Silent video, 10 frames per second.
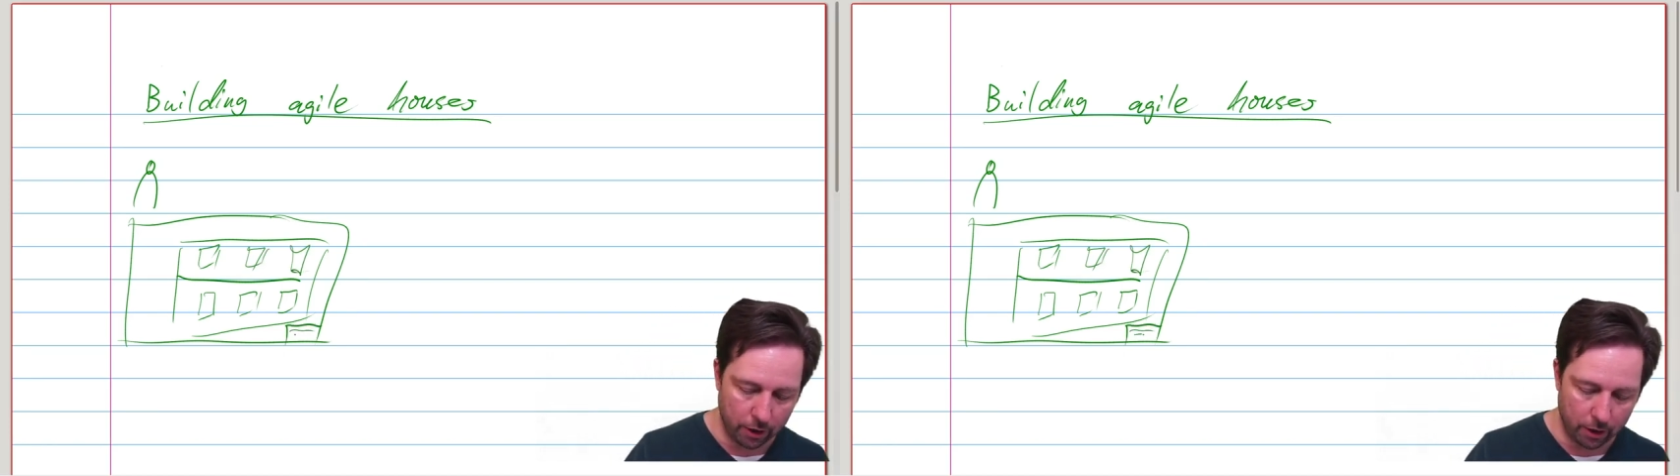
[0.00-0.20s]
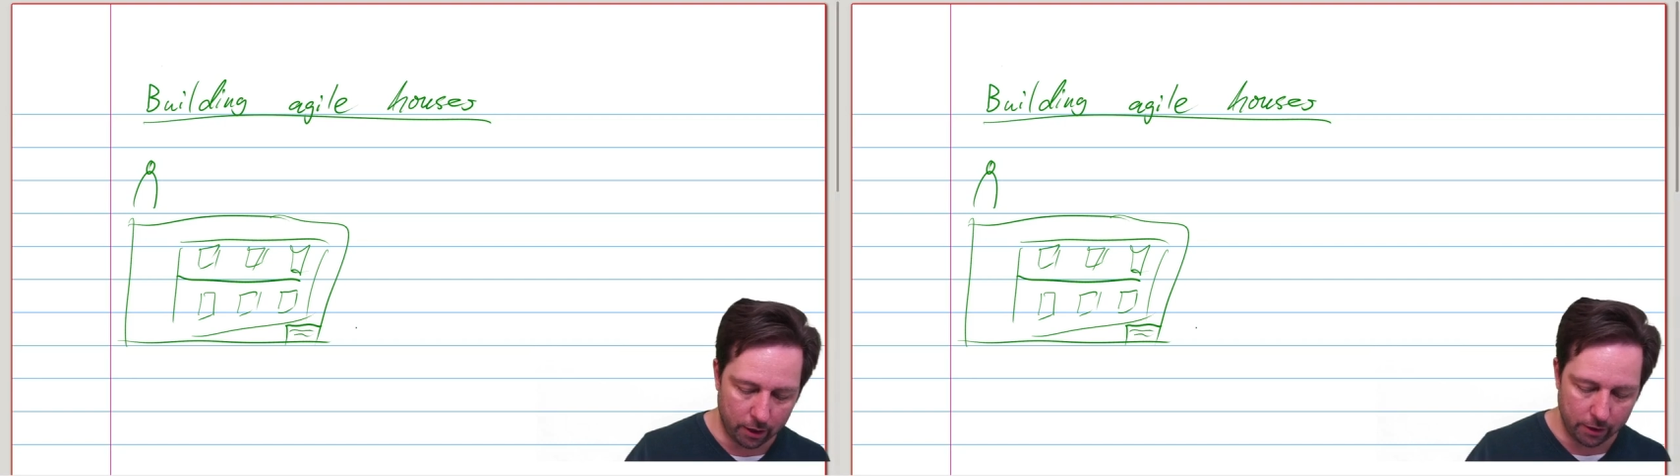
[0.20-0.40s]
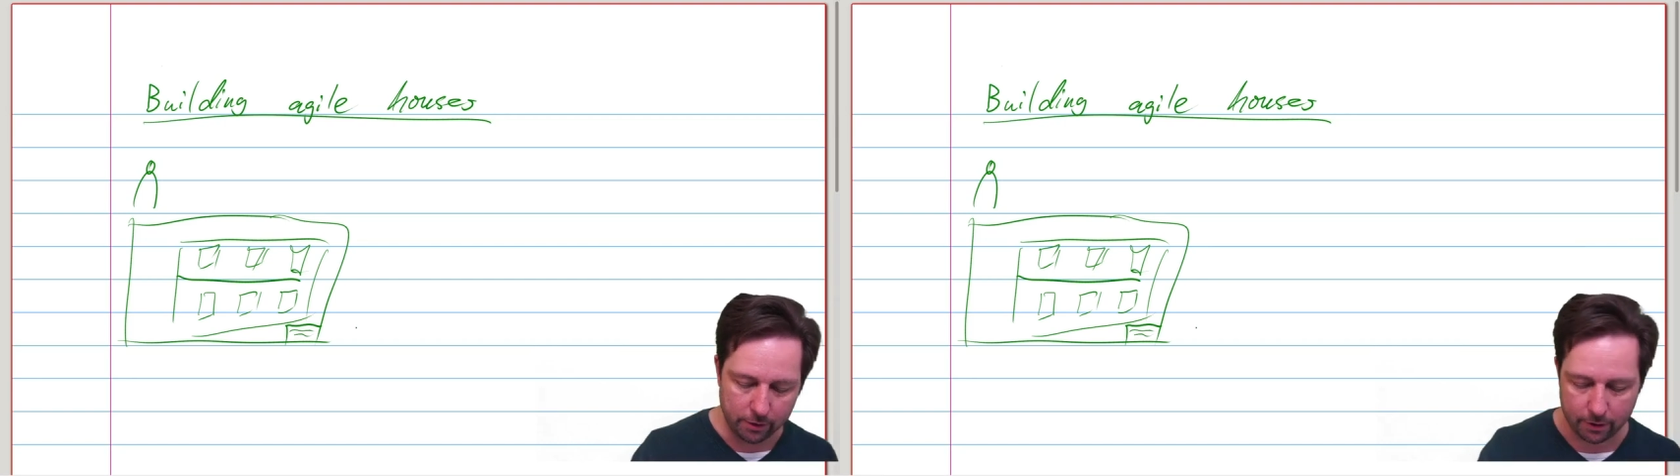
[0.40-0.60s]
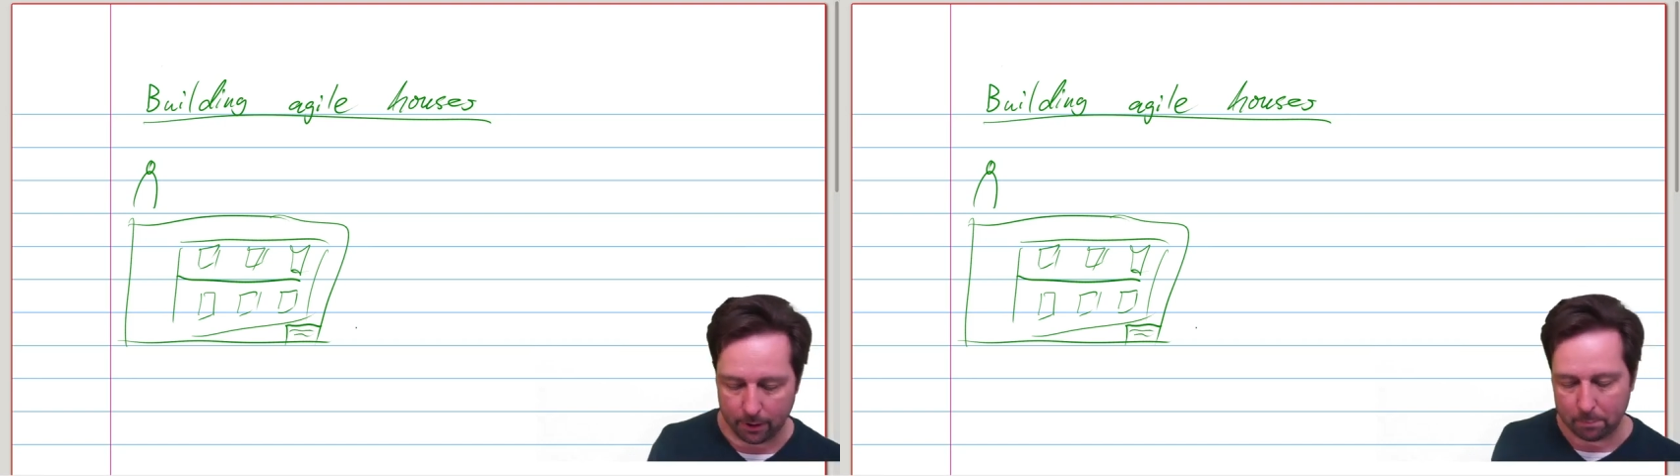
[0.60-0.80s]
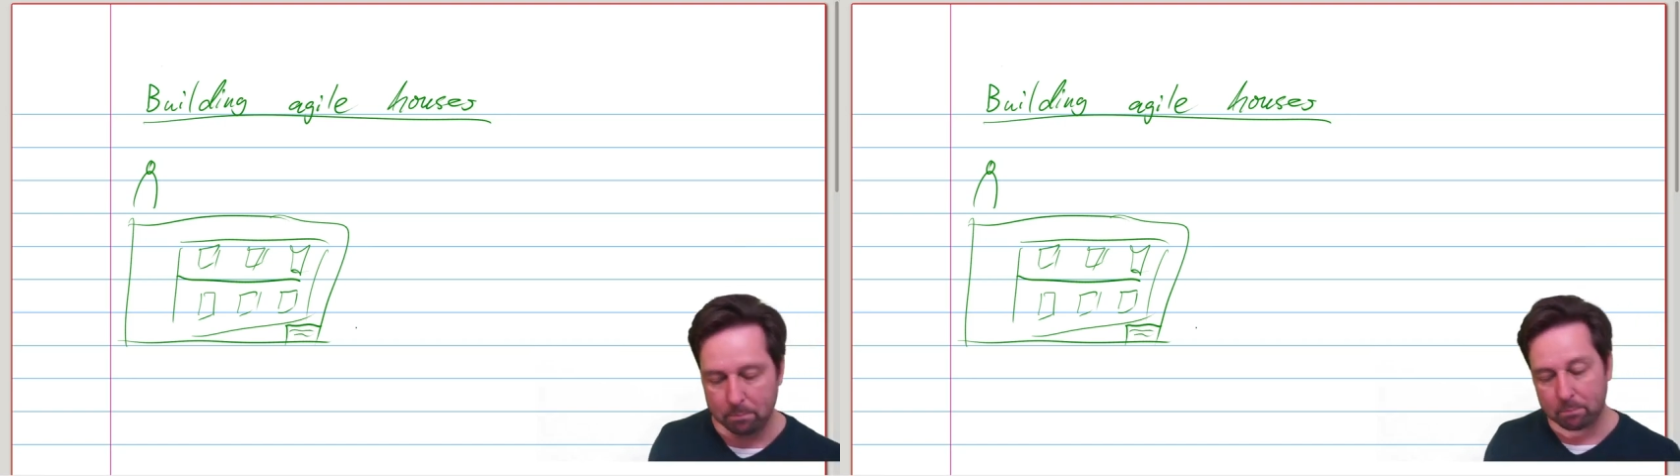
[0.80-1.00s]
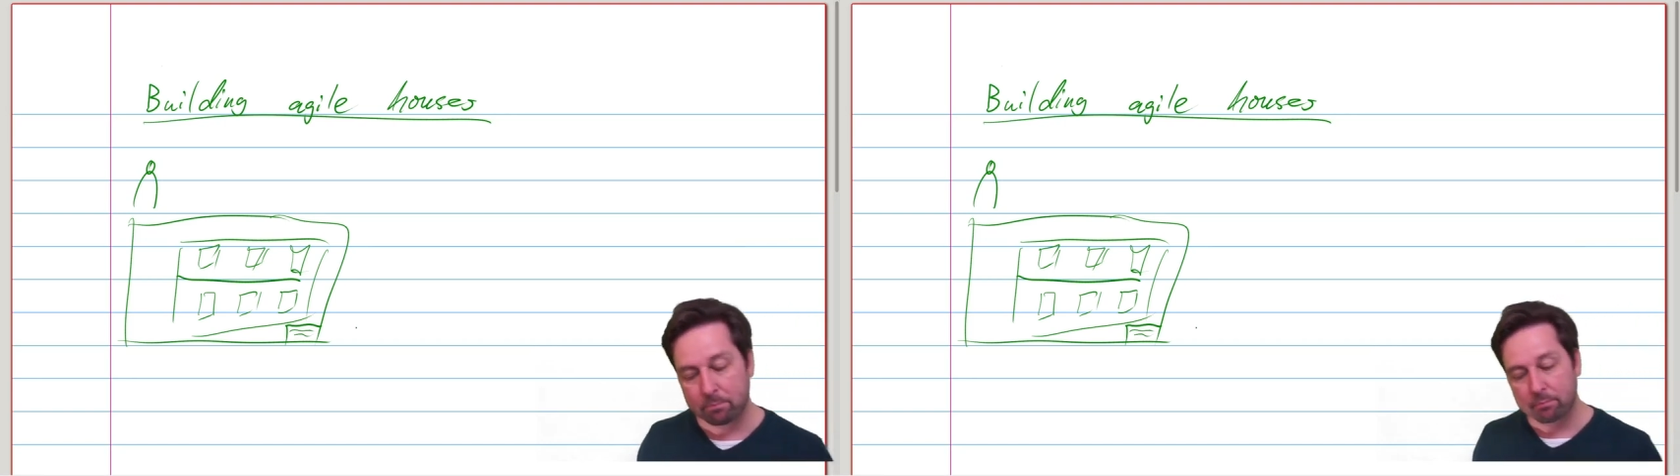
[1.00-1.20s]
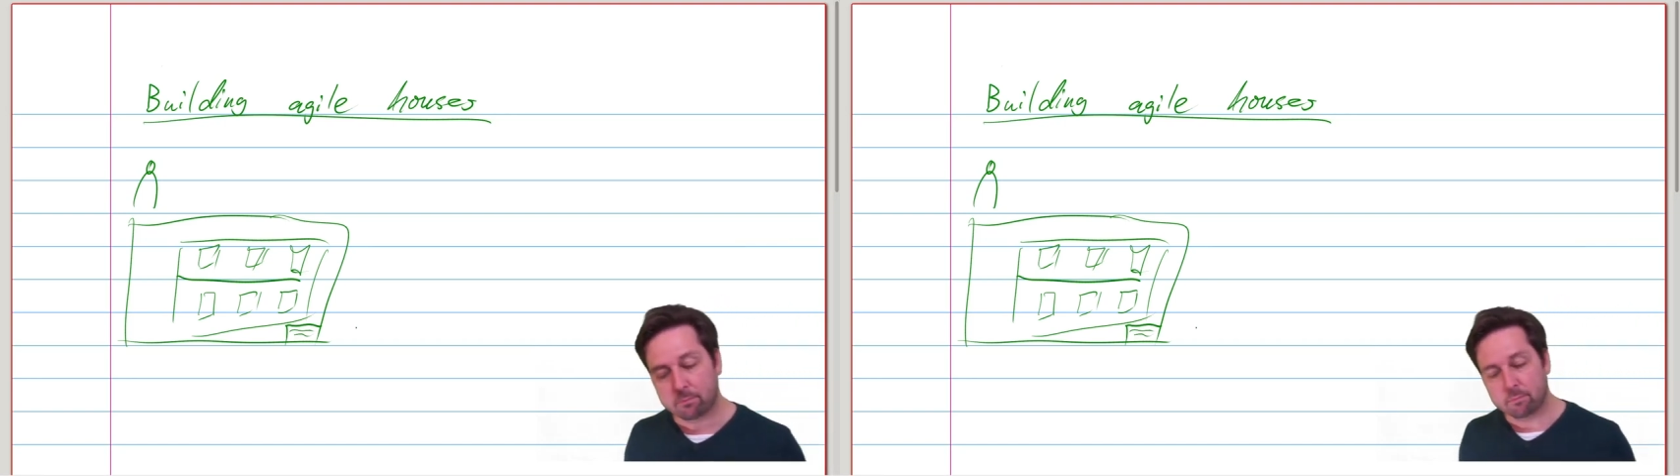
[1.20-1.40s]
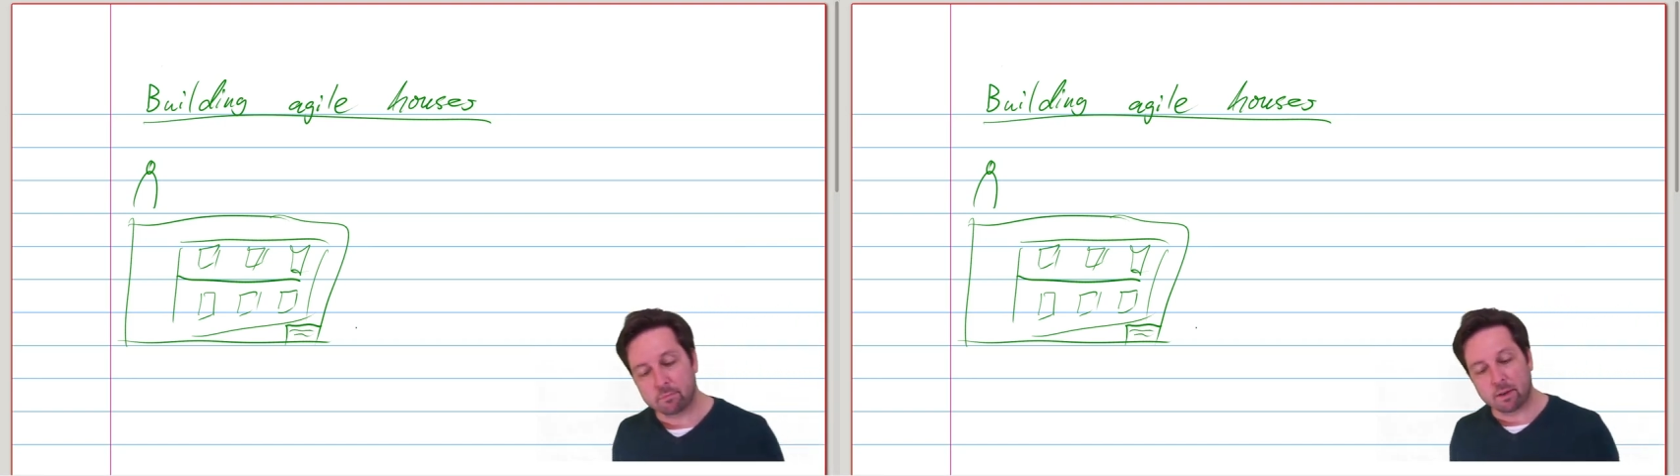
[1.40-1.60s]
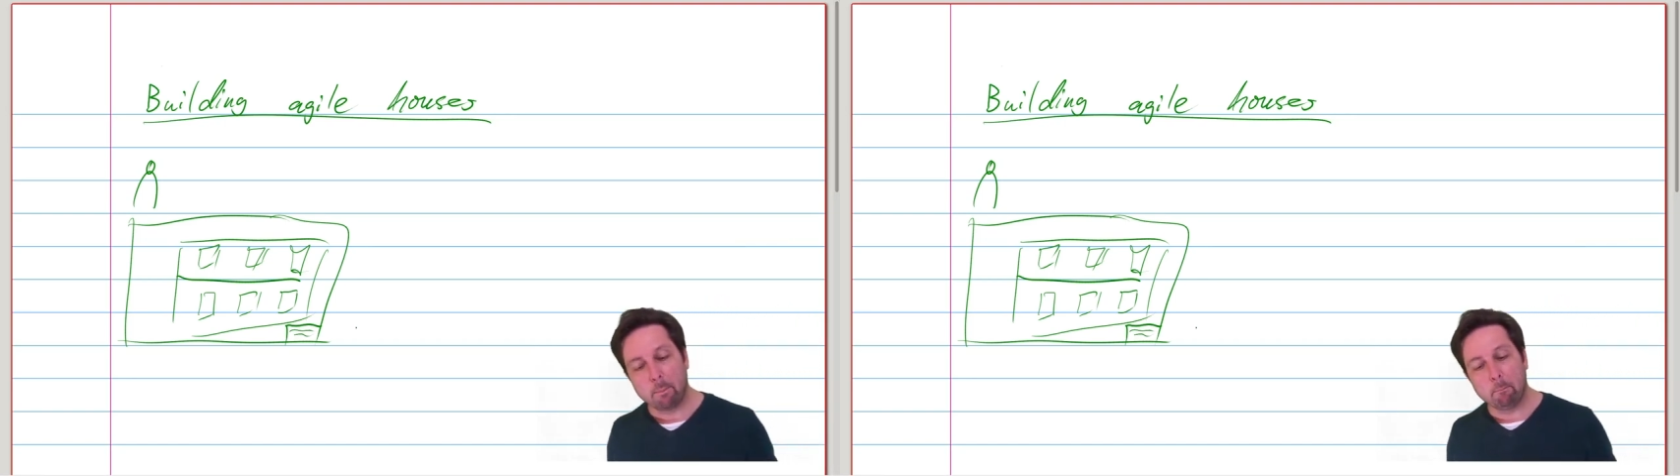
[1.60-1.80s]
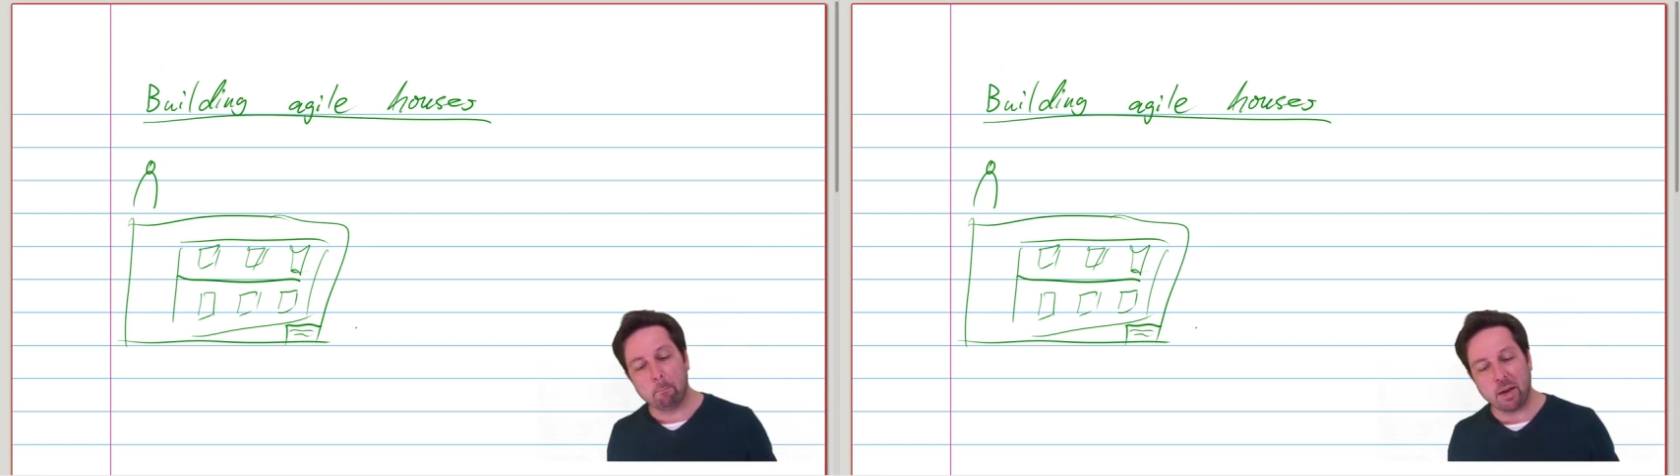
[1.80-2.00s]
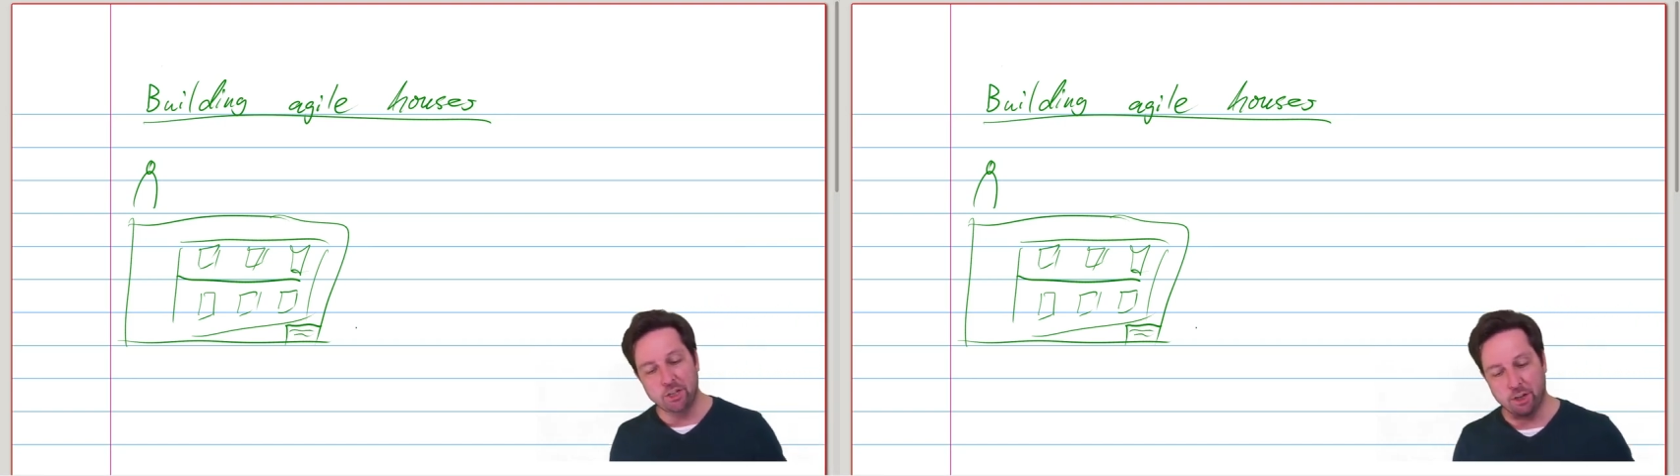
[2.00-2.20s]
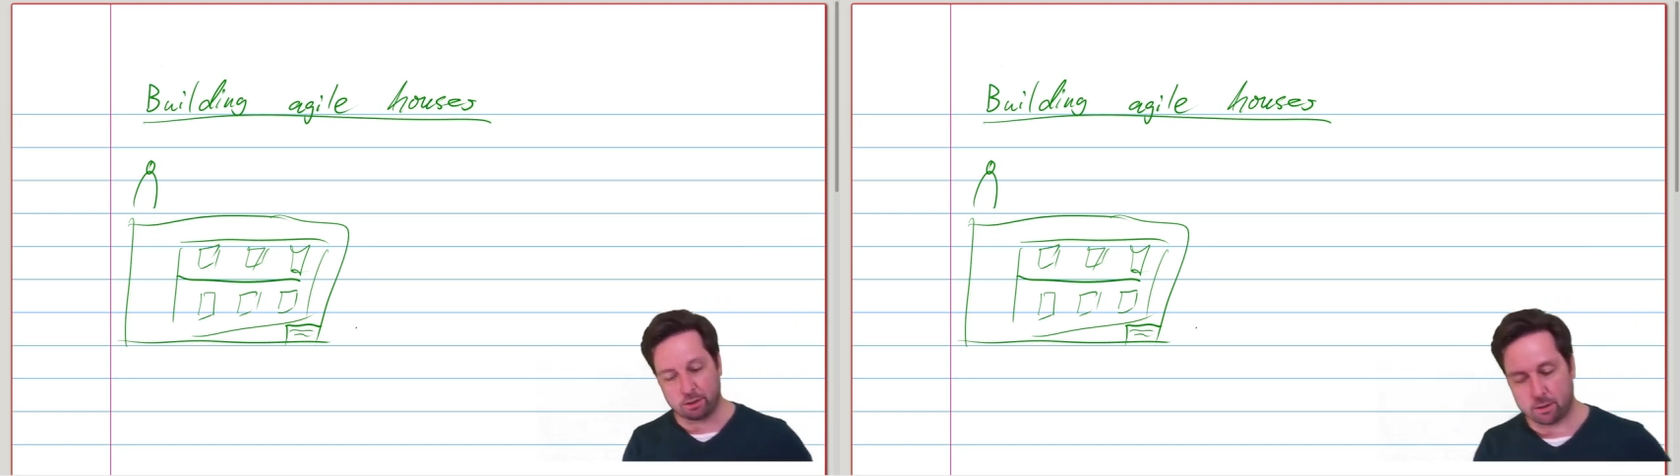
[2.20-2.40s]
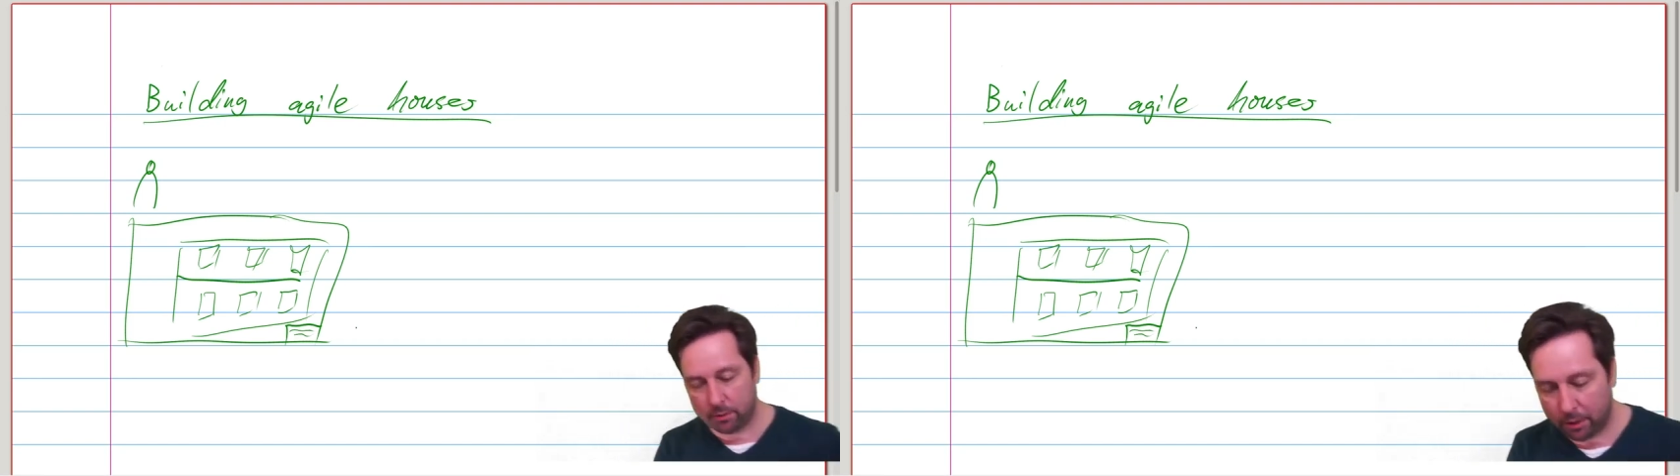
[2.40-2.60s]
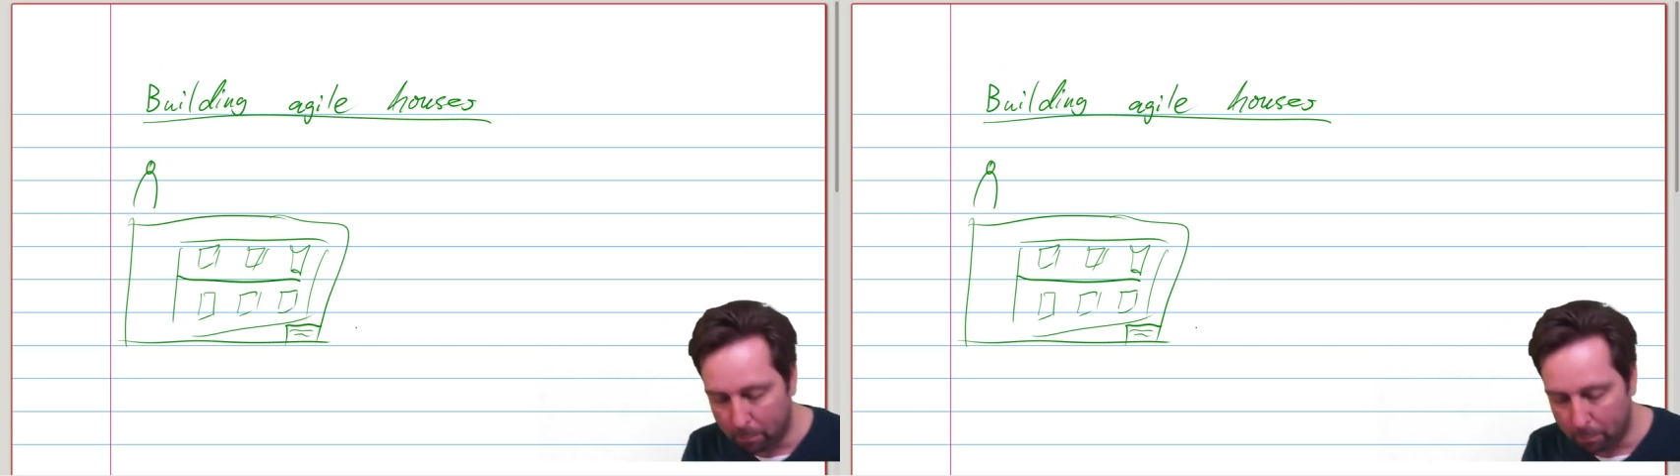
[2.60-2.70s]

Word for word: and uh, measured the